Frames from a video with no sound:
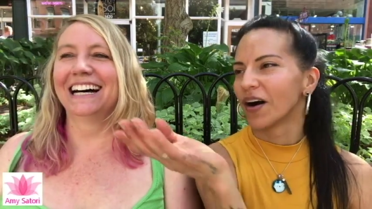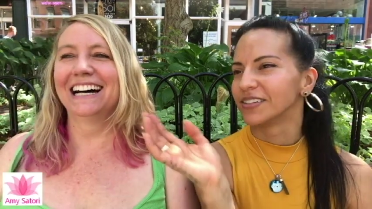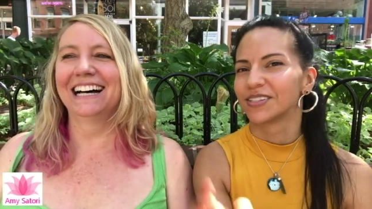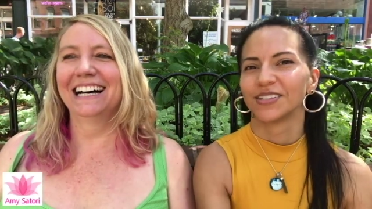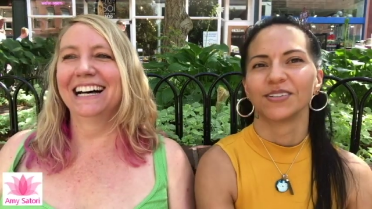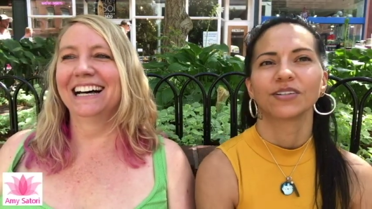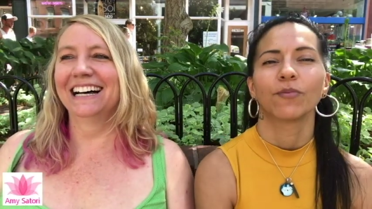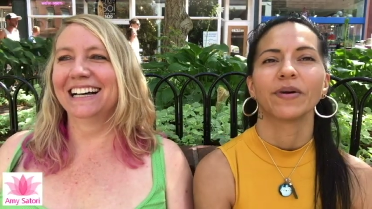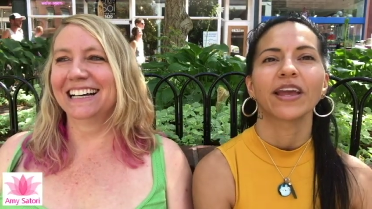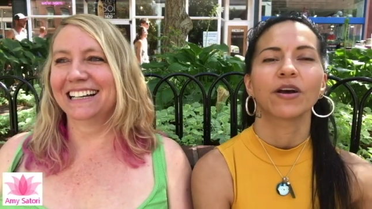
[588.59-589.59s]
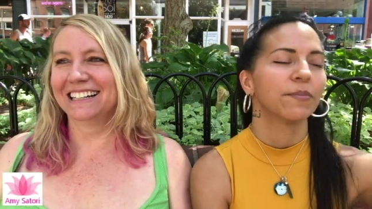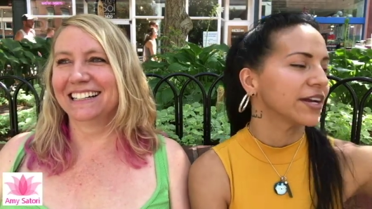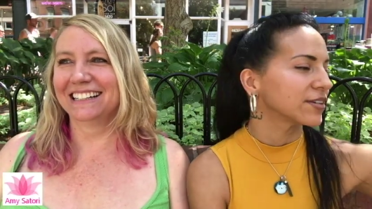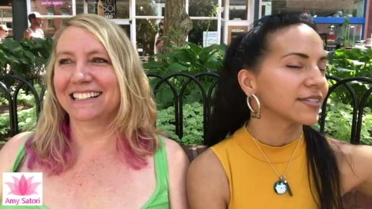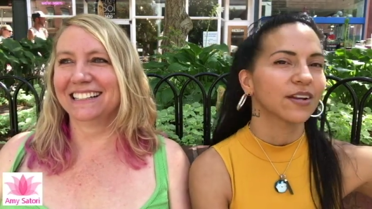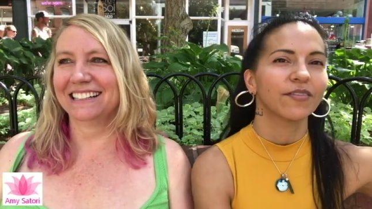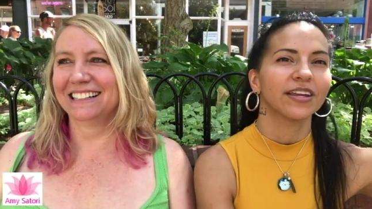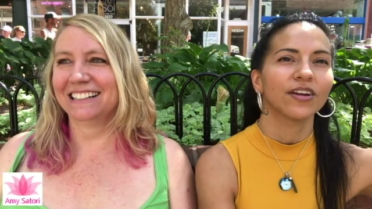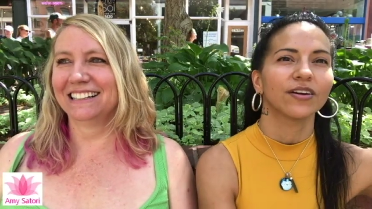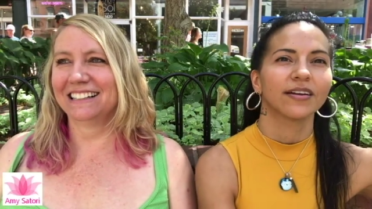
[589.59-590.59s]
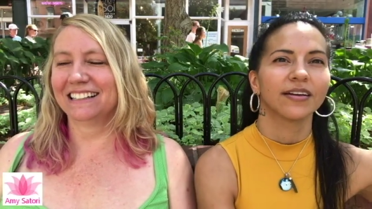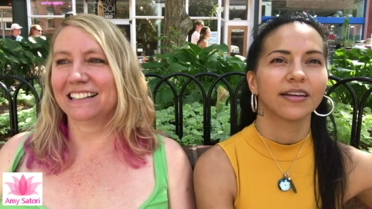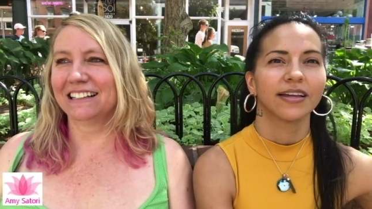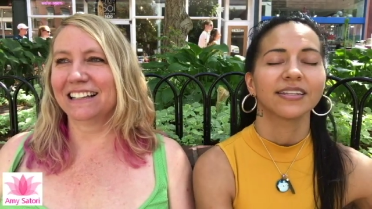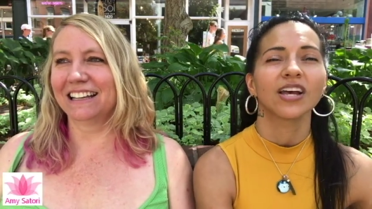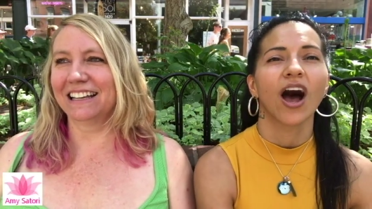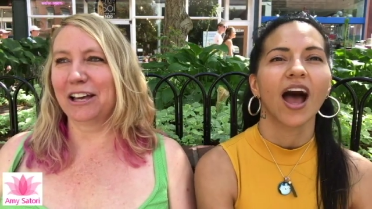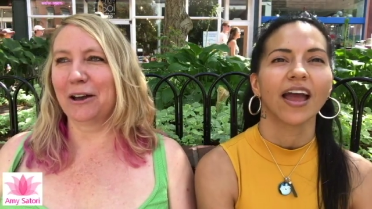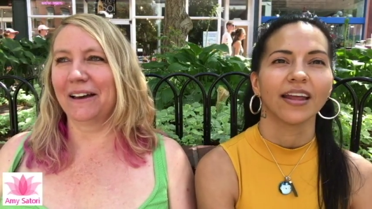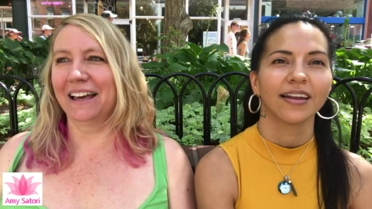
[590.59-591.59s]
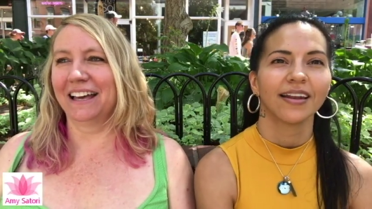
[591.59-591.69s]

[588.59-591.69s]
Speaker 1: want to. Babe, come here. Sit over here. It's hot.